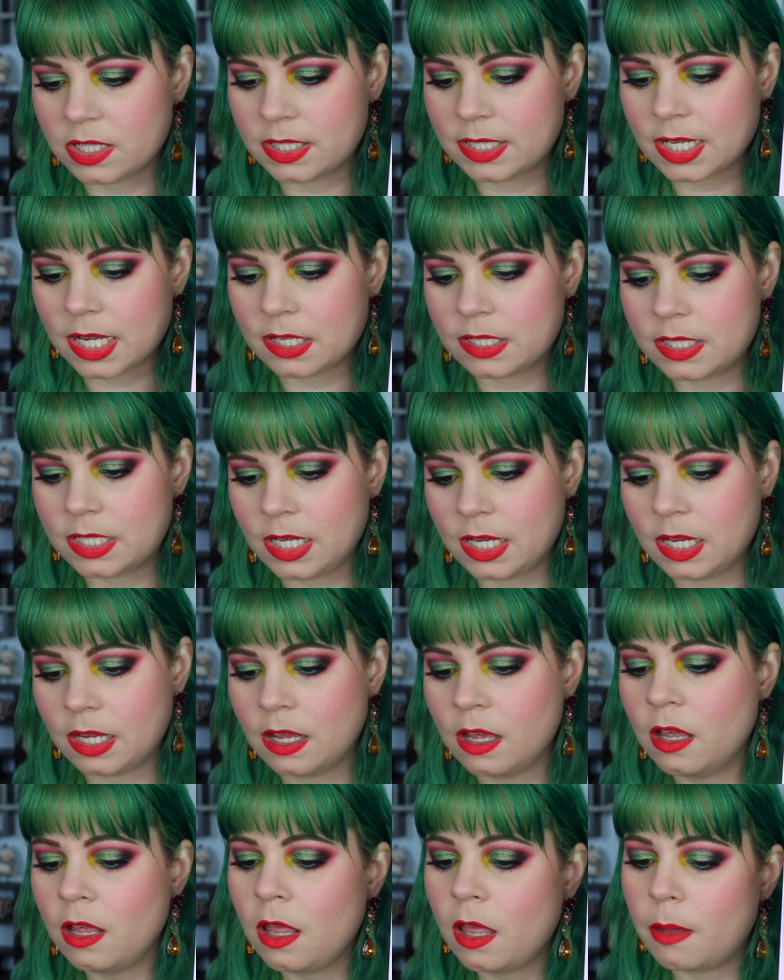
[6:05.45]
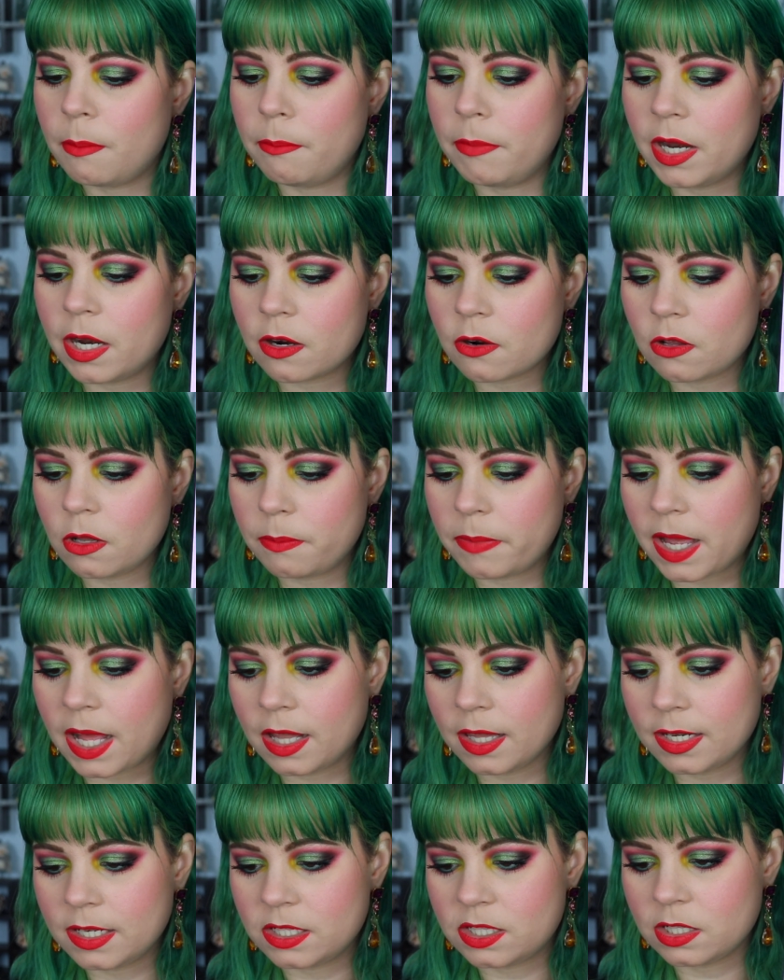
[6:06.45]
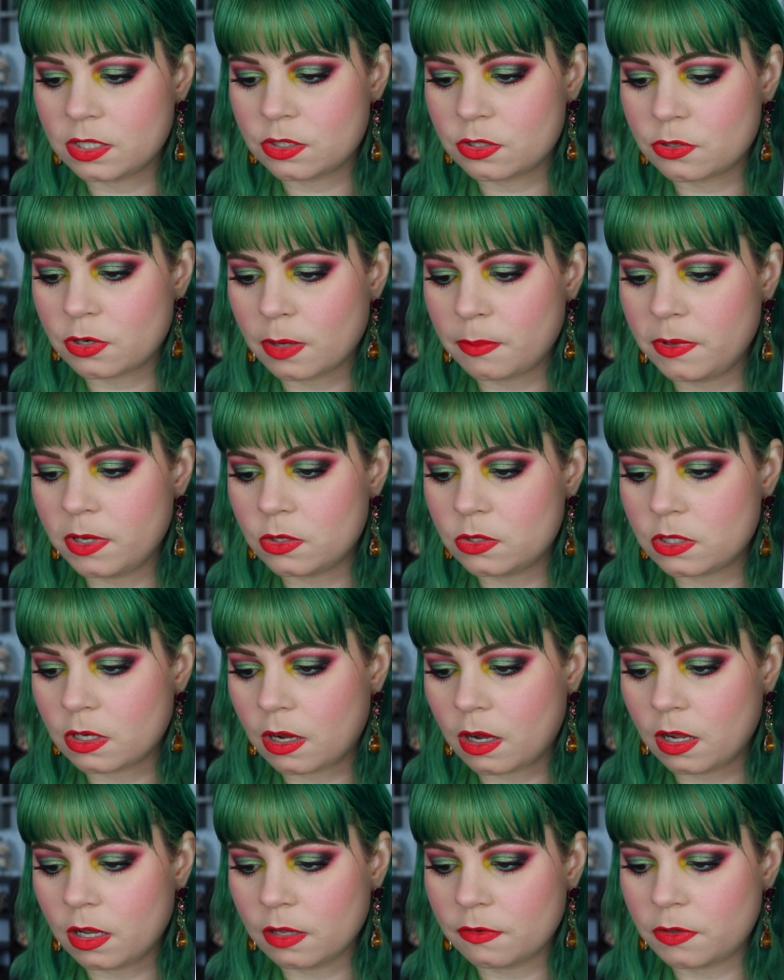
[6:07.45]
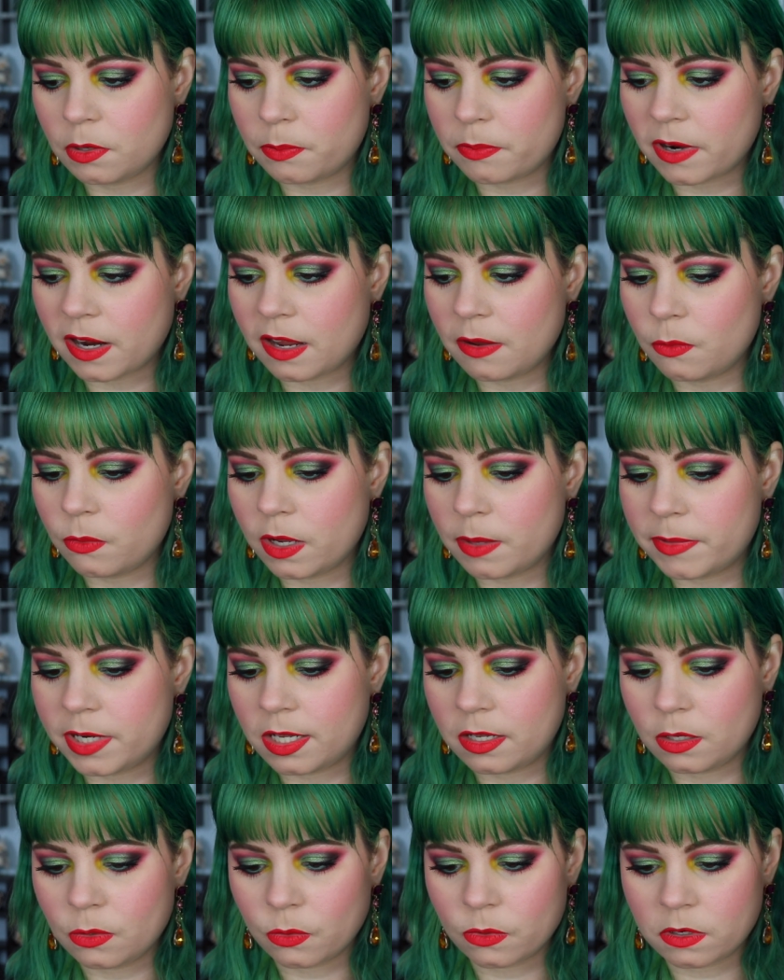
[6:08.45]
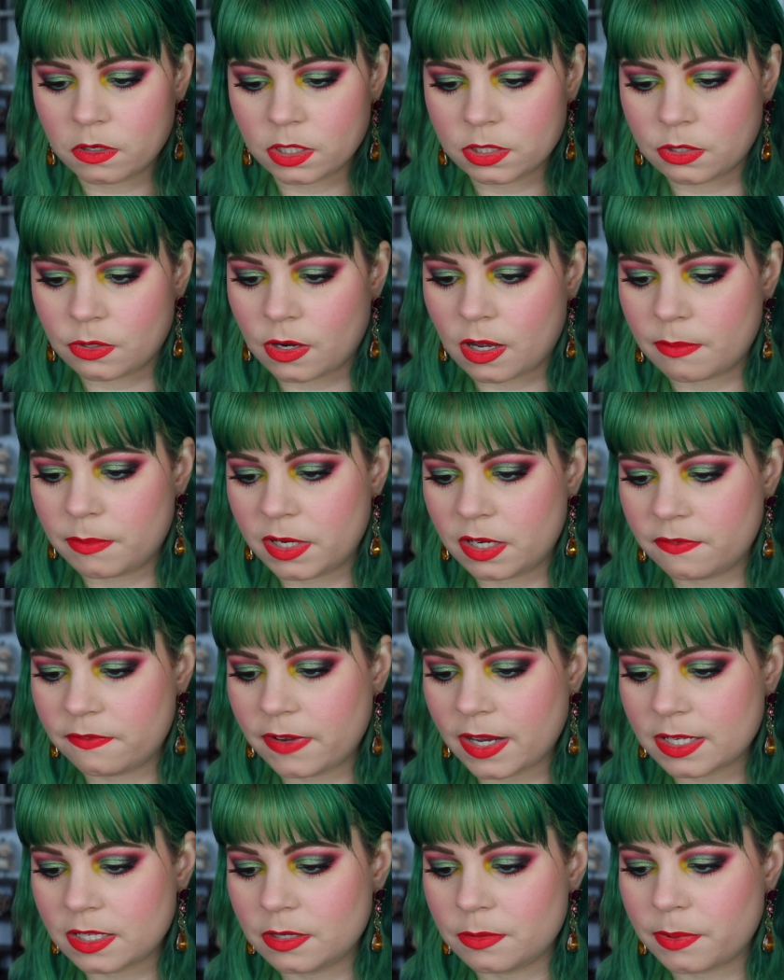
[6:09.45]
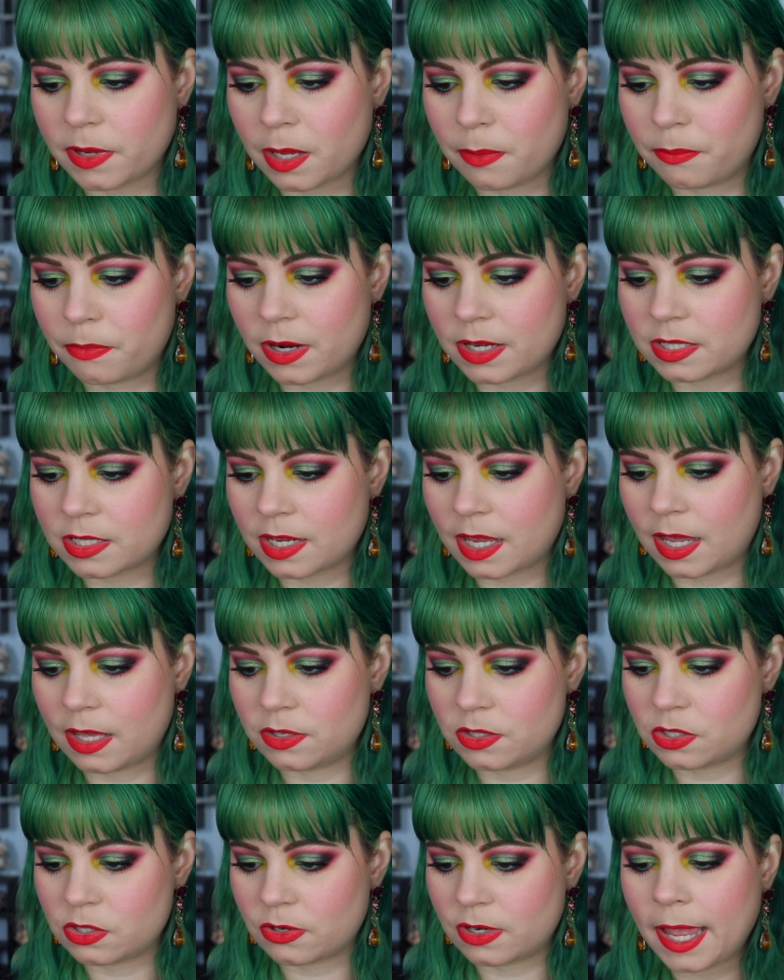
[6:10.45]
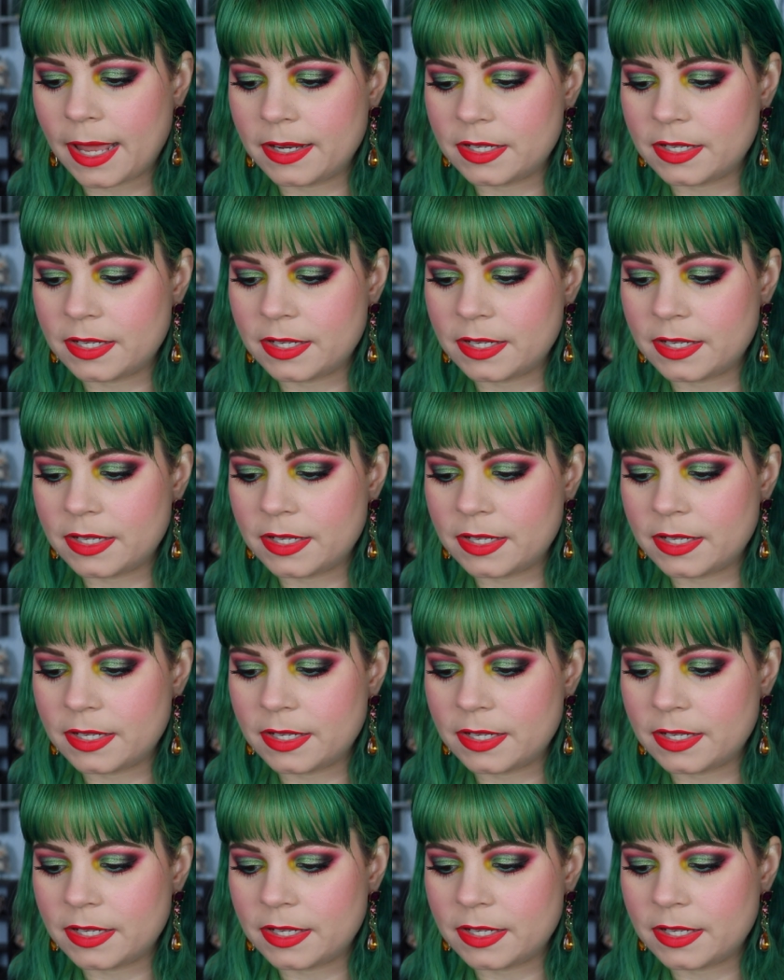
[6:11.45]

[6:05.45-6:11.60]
It says the Miracle palette is a tribute to all of the brave women in the world who have been affected by breast cancer.